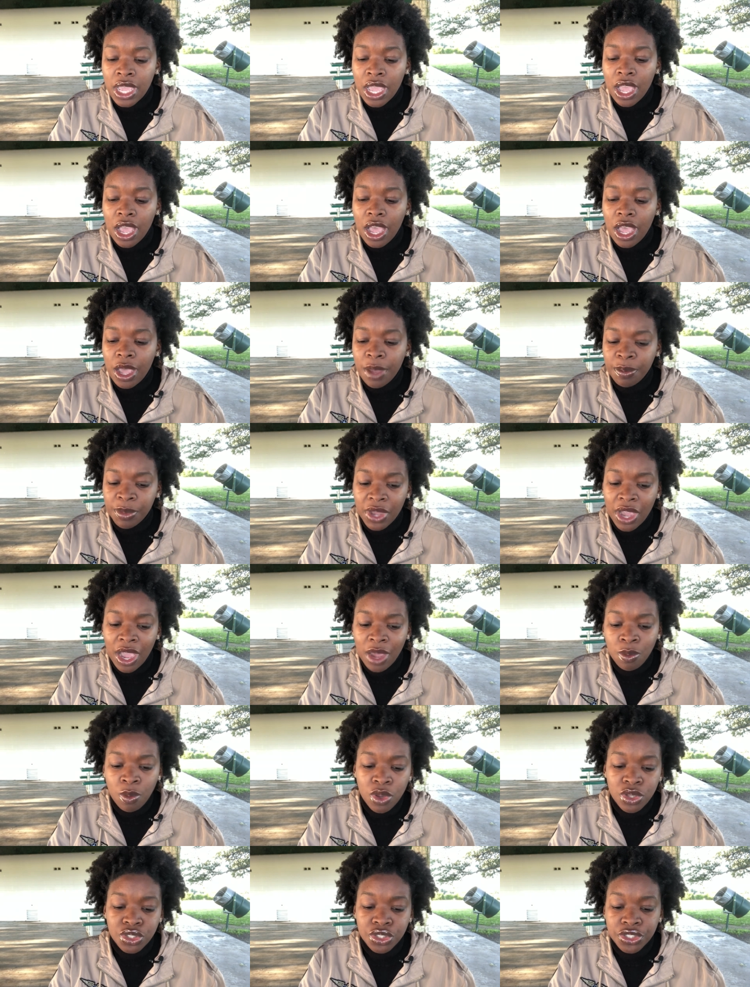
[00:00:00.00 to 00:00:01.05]
Um, God
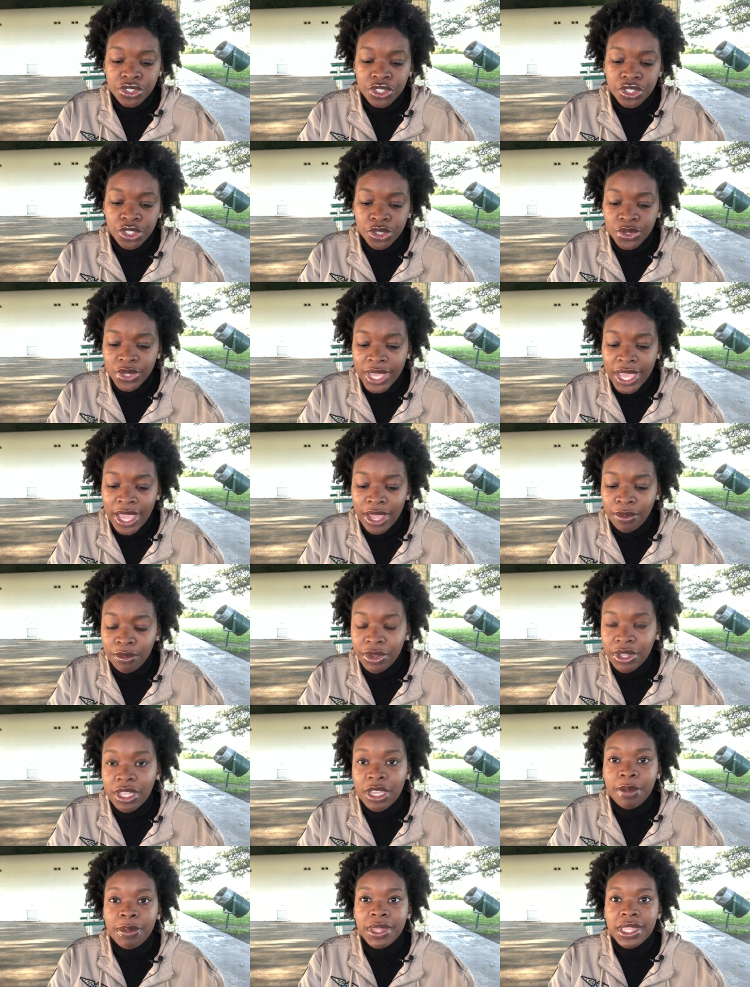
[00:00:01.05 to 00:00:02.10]
wants you to do that with
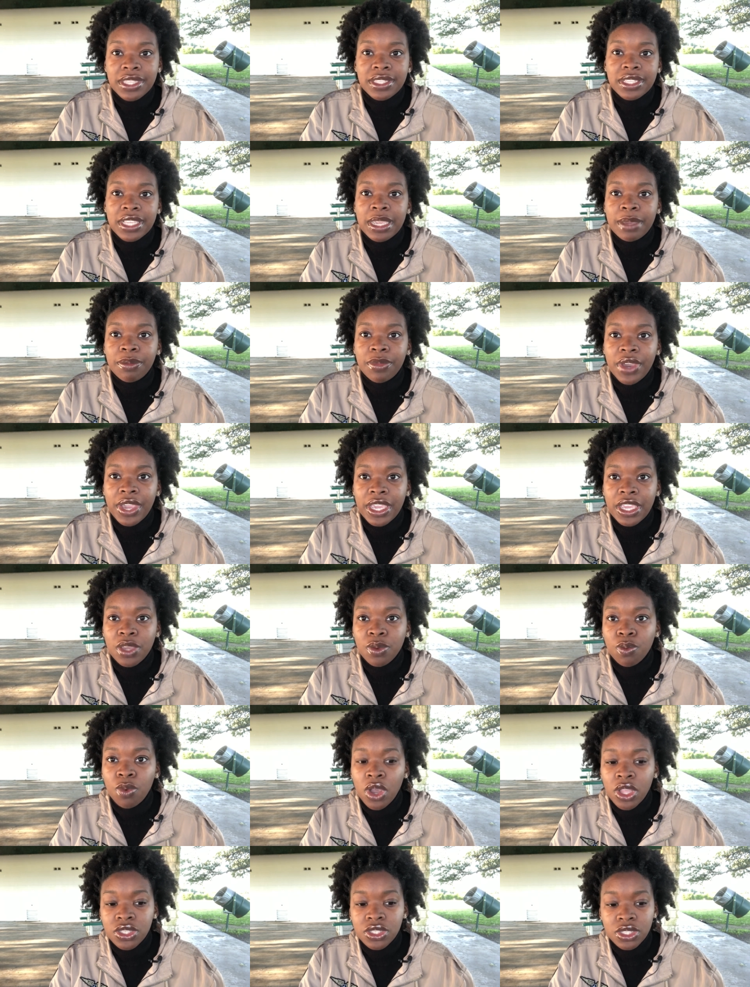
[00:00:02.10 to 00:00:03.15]
him in the same way. He
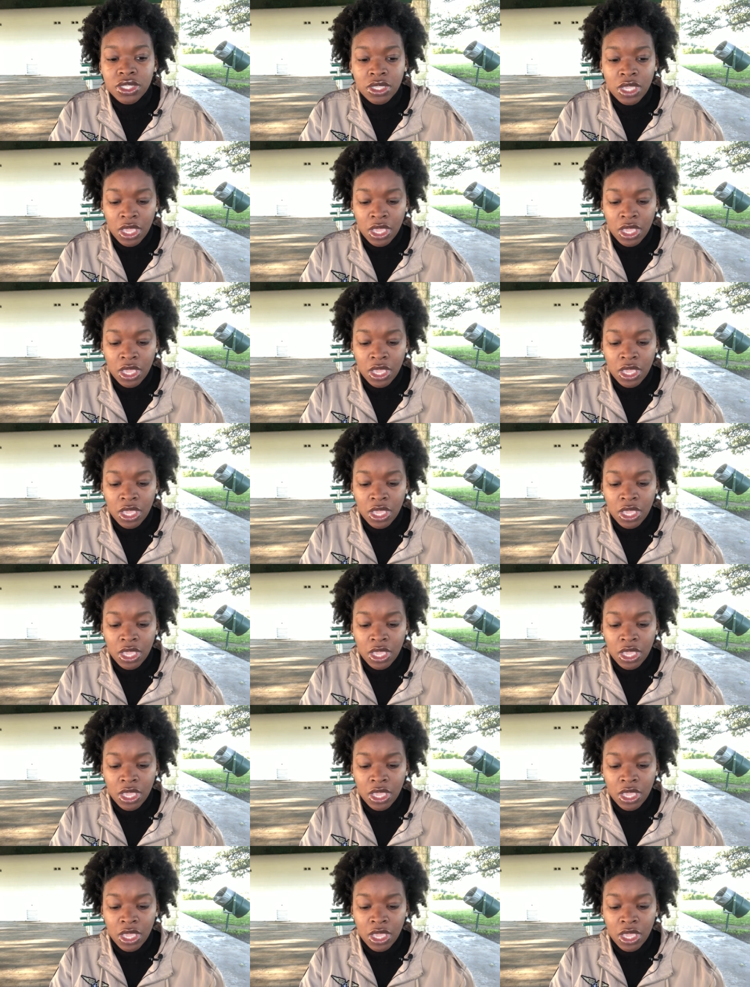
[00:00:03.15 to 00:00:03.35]
wants